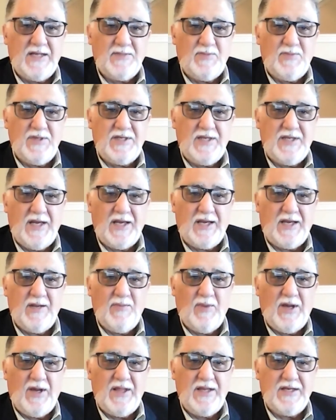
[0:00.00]
been taken
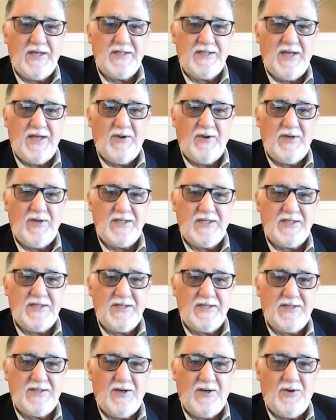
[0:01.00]
by the Azeris,
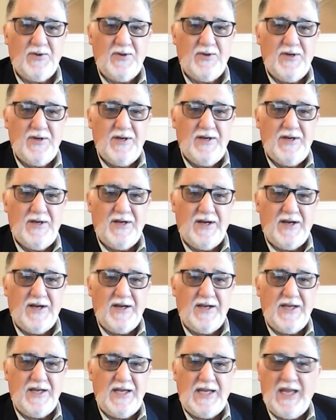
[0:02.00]
and so
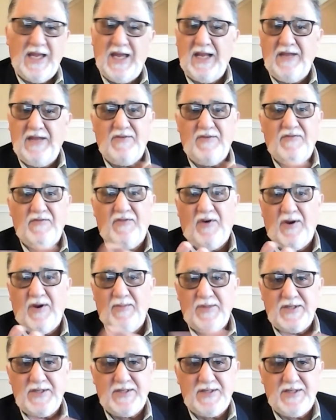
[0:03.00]
he can't even
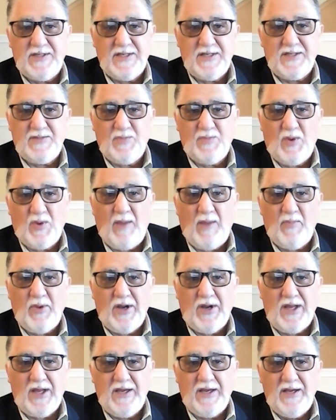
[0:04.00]
farm his
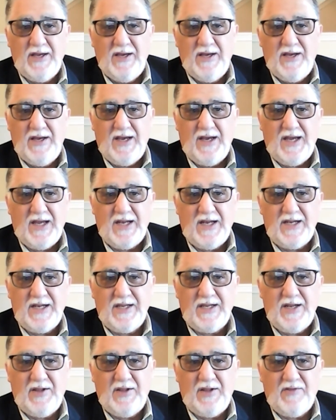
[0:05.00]
property. And
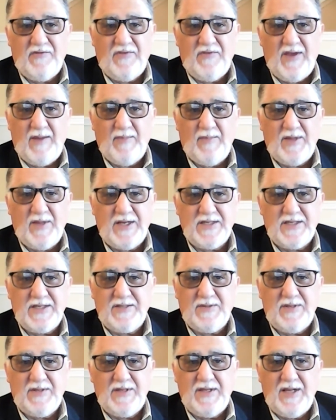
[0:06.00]
the family
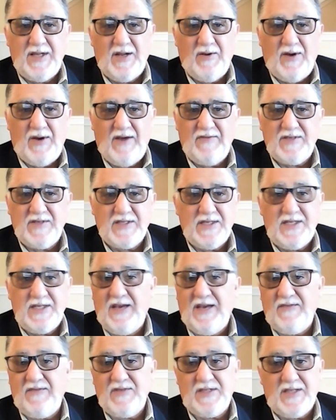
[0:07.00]
is obviously
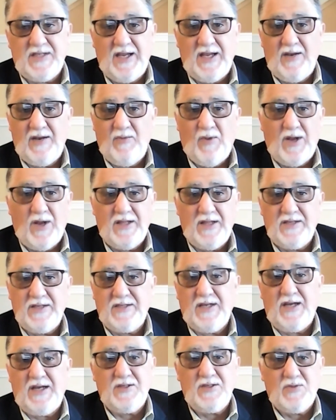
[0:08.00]
devastated. One of the
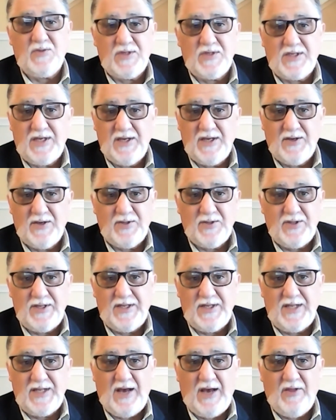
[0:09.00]
sons was killed,
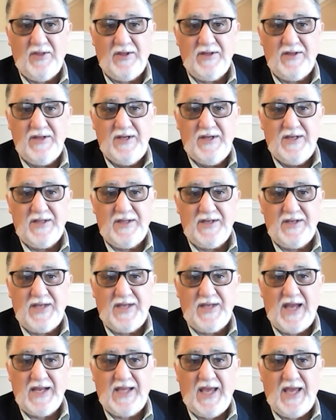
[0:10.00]
and now the
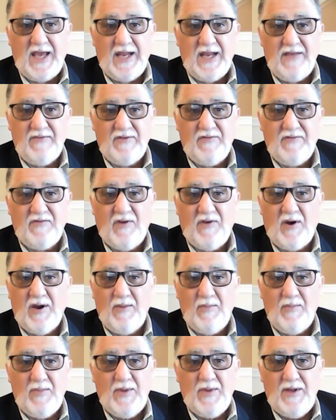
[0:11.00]
dad can't even
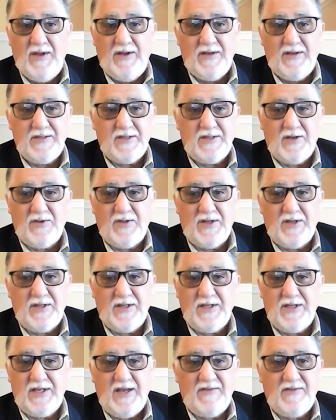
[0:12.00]
farm. So
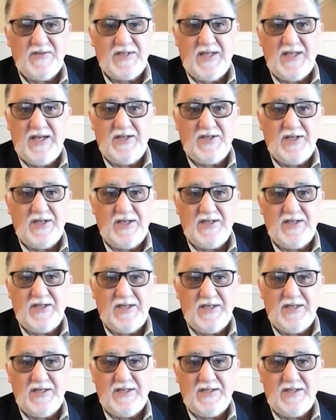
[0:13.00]
the devastation
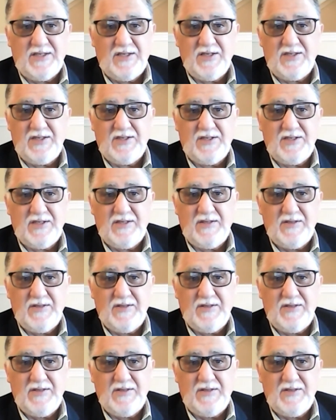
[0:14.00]
is just